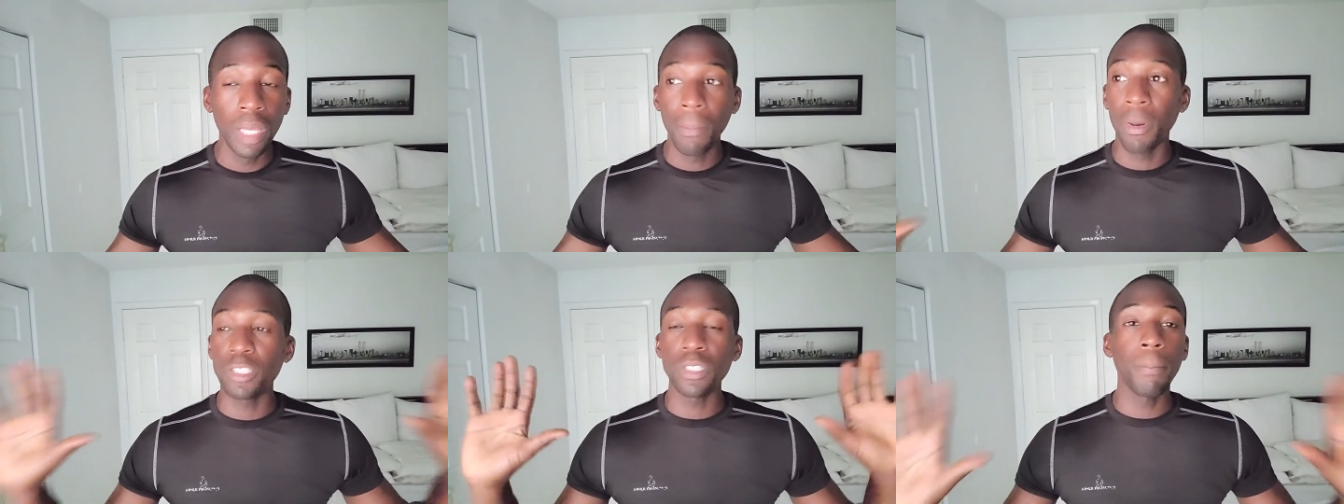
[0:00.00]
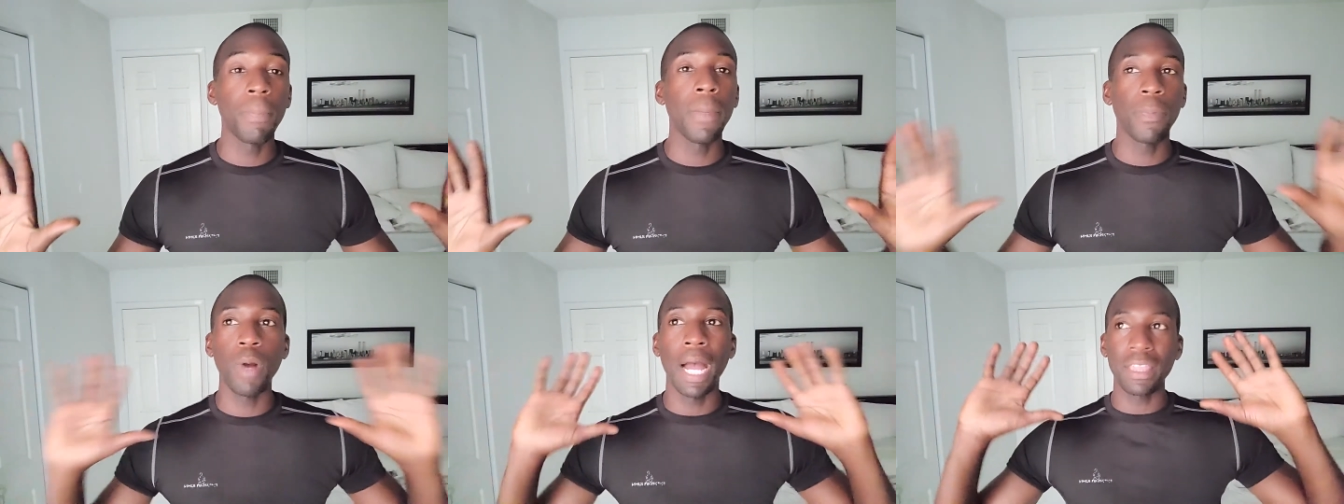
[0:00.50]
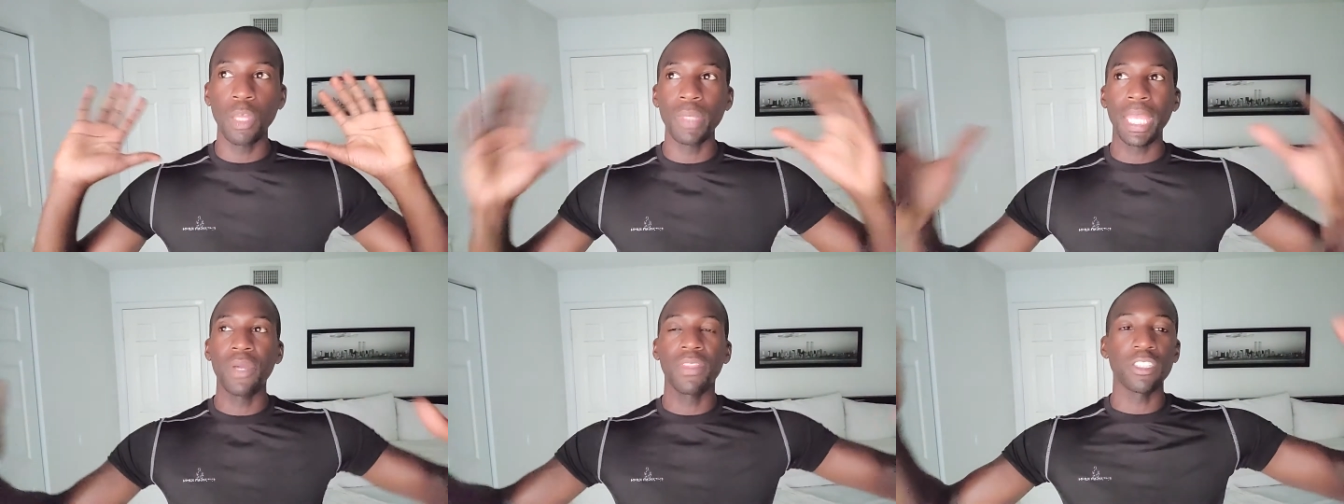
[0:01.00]
But some people, I think when
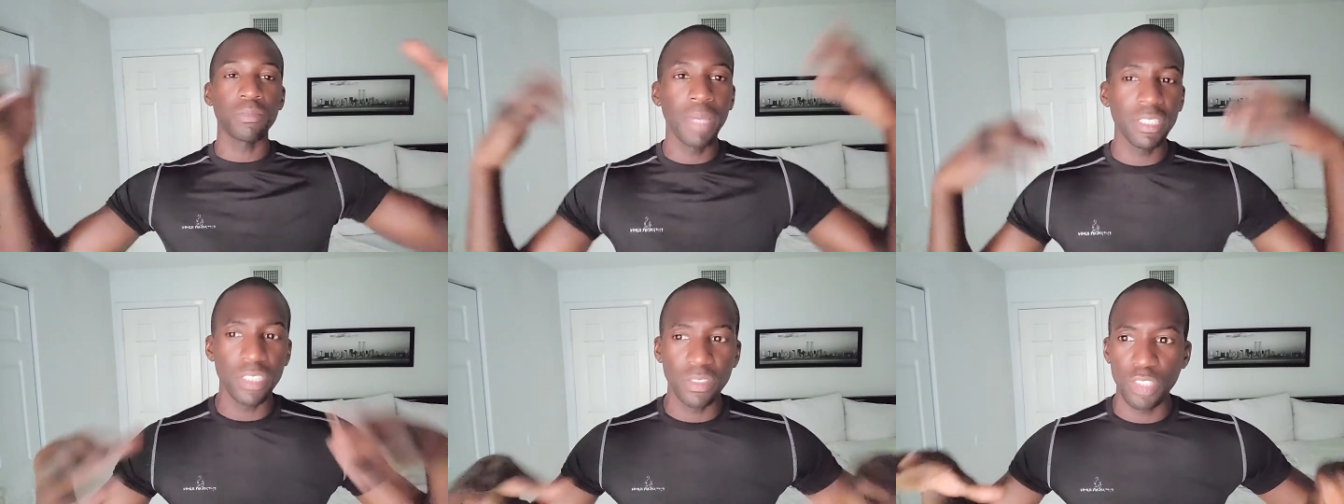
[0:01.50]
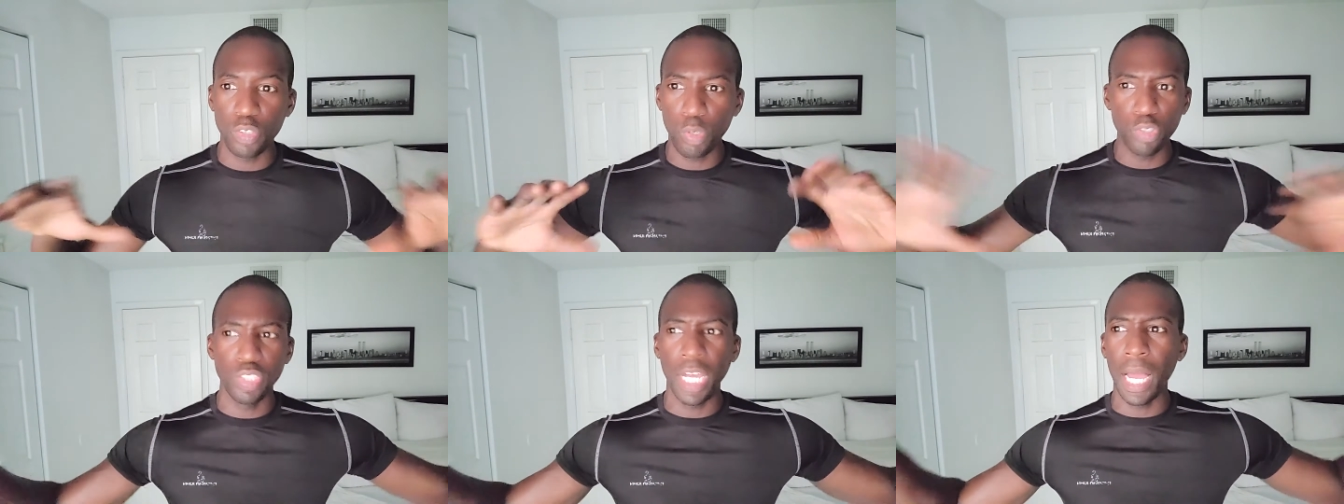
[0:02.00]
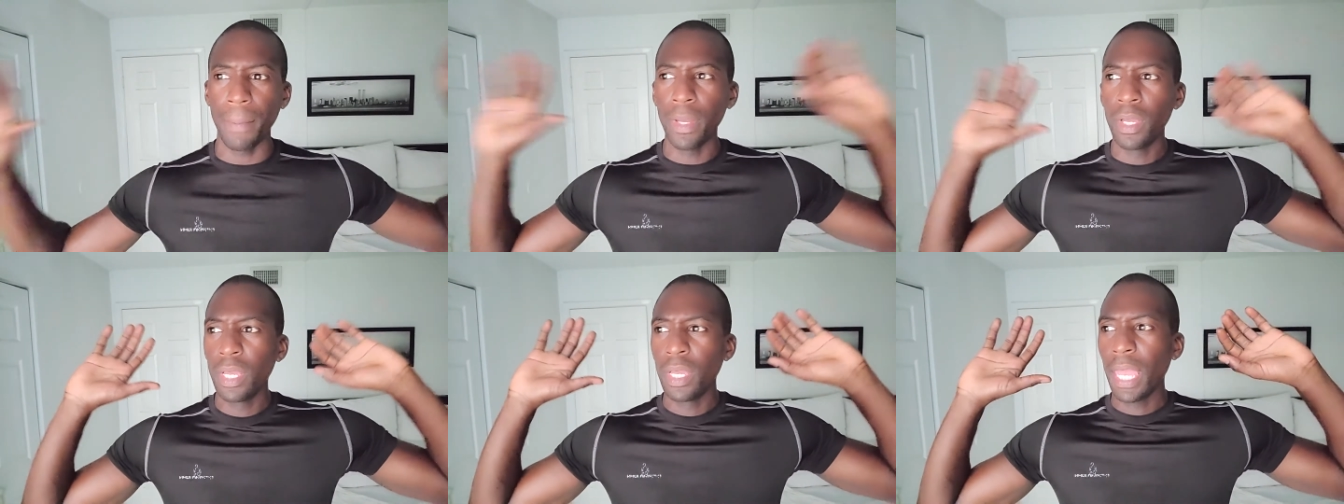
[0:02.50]
they hear this message, they just quit your job
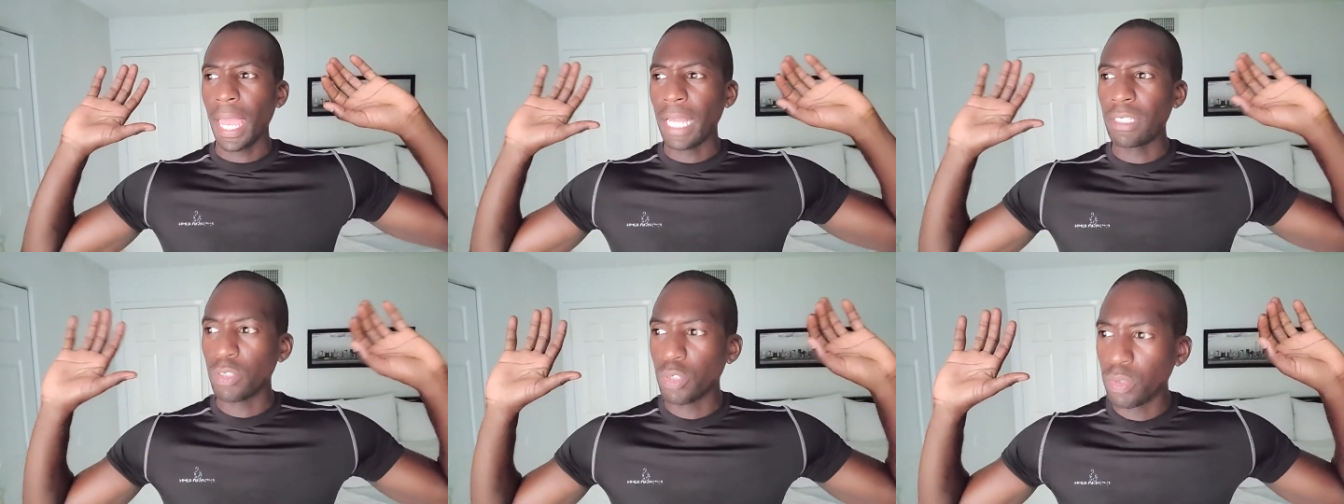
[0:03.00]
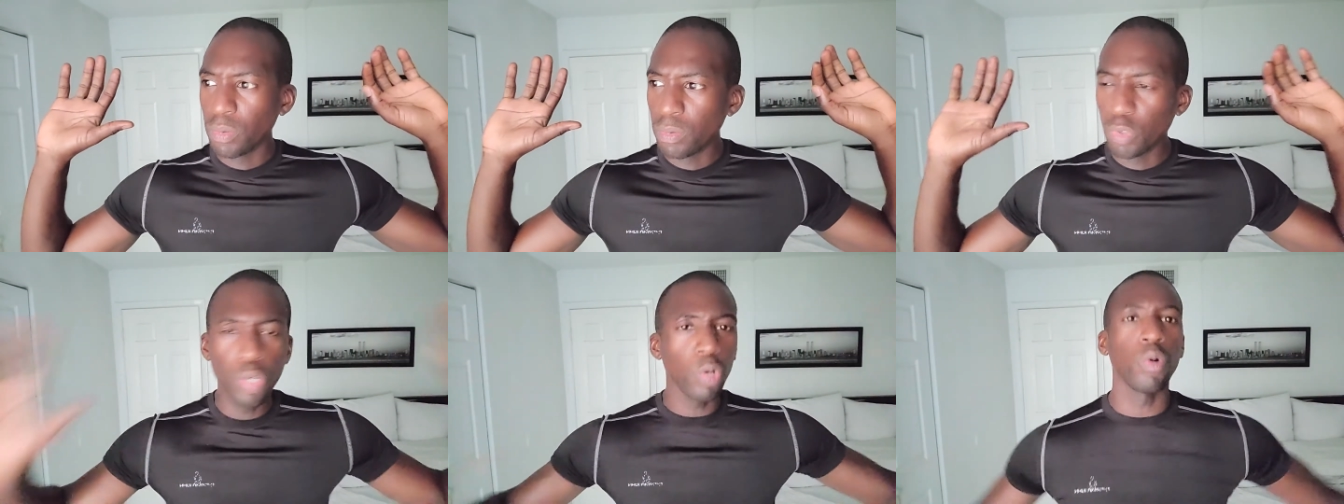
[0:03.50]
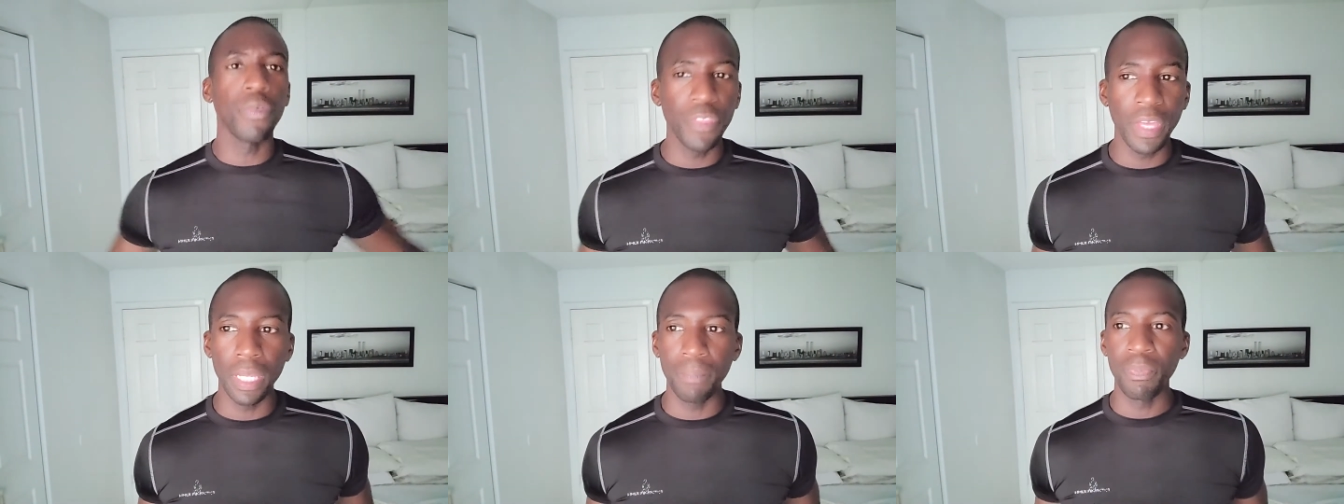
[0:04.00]
and do your own
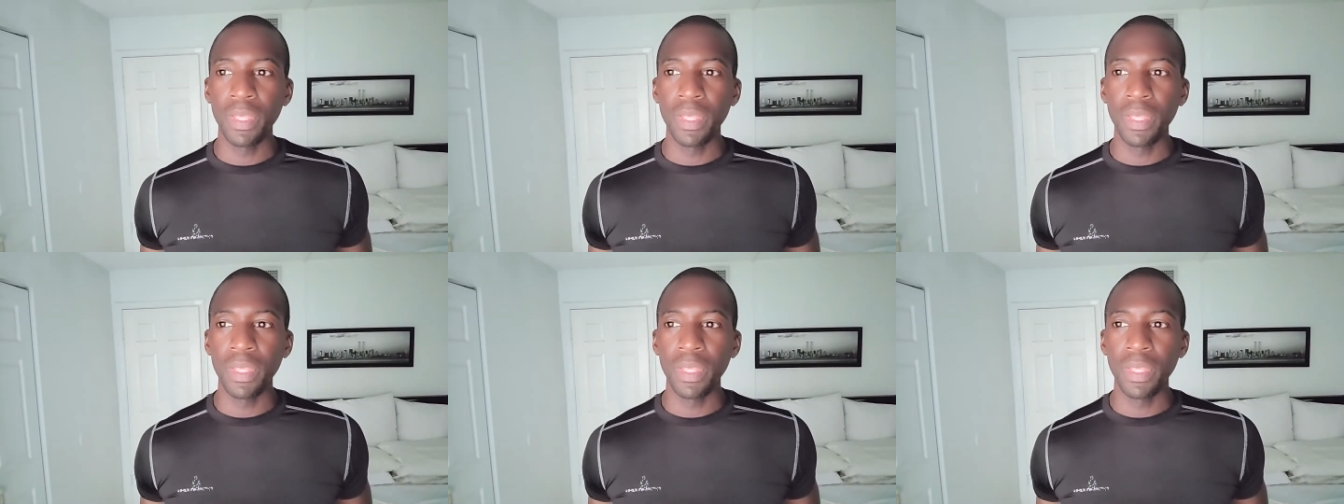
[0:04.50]
thing.